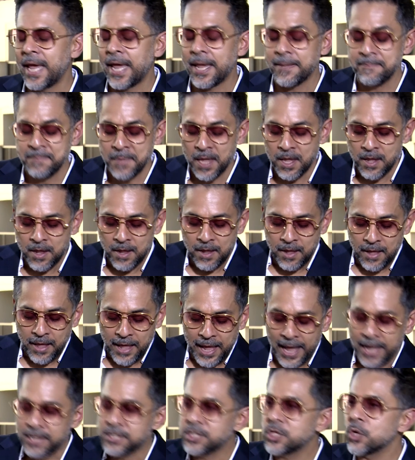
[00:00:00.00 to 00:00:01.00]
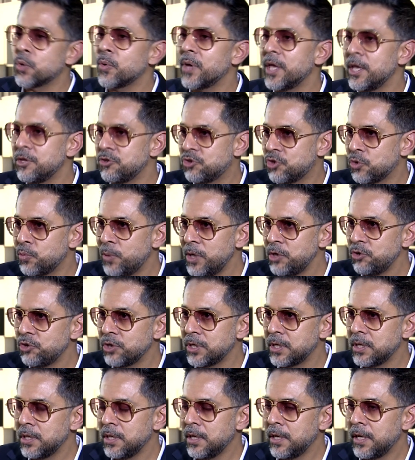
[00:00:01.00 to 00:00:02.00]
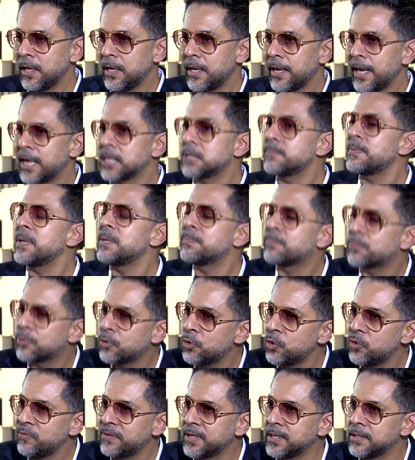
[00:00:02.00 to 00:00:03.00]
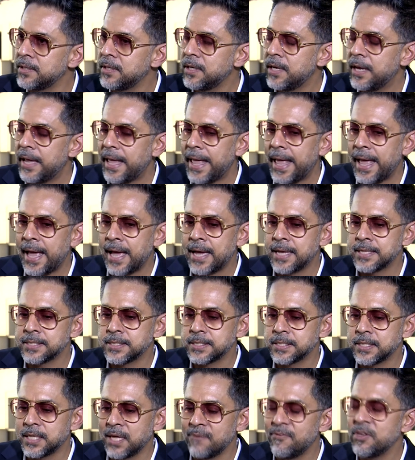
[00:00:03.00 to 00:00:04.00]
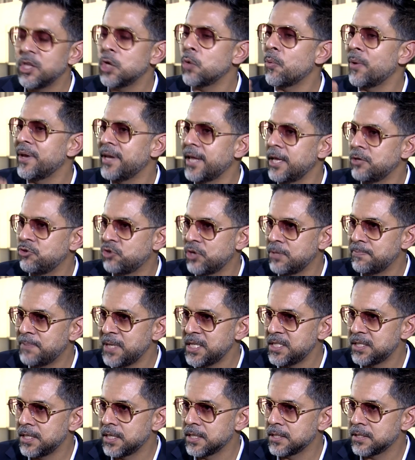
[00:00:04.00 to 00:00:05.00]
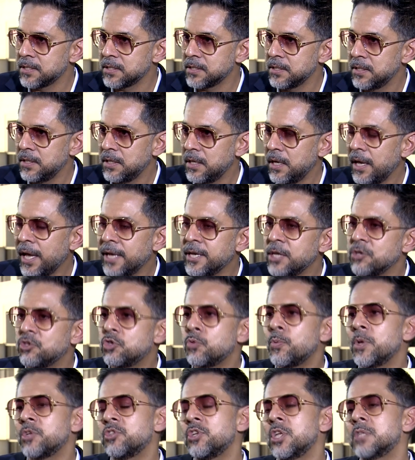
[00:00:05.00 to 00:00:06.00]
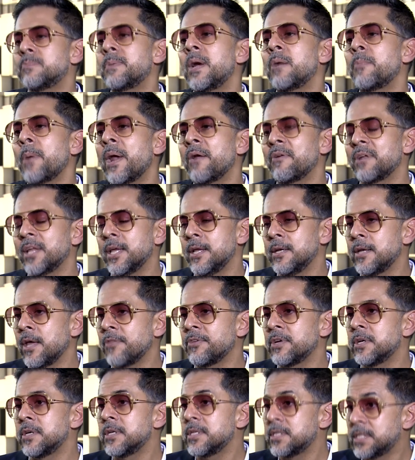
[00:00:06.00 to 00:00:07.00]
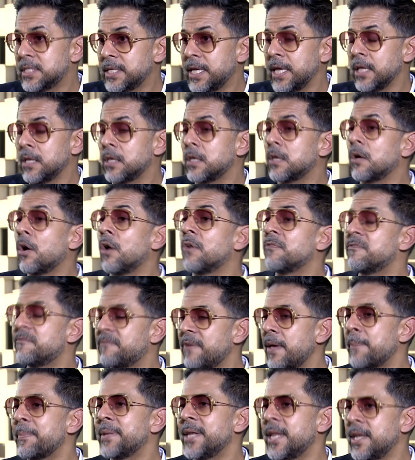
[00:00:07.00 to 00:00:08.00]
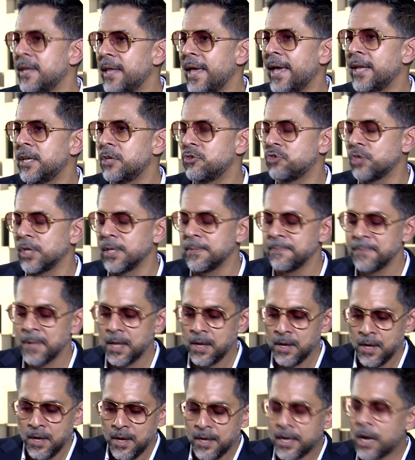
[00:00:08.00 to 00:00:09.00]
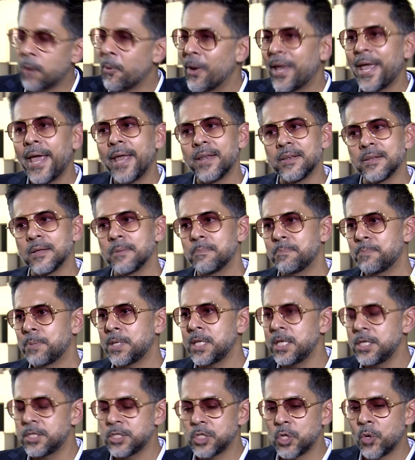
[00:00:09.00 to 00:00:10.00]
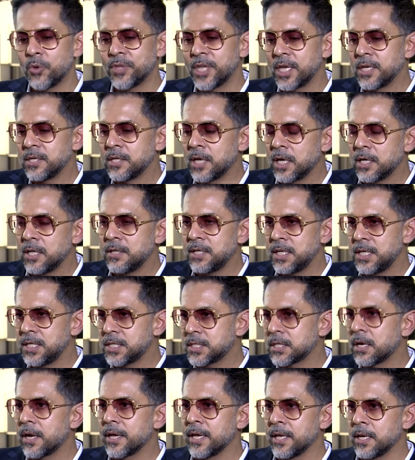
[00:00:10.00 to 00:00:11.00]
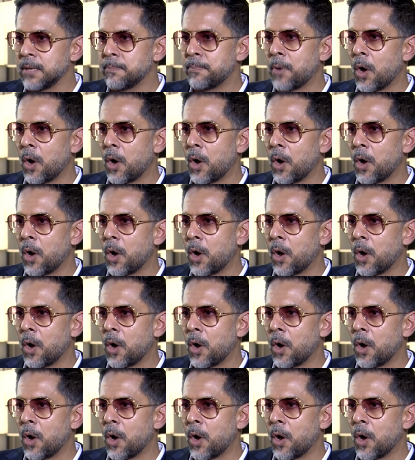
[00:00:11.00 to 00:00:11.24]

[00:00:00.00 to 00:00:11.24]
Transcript: day. And so intuition has been proven as giving you an edge in business. And intuition is primarily another skill of feminine energy. Now, again, please know that none of these are in a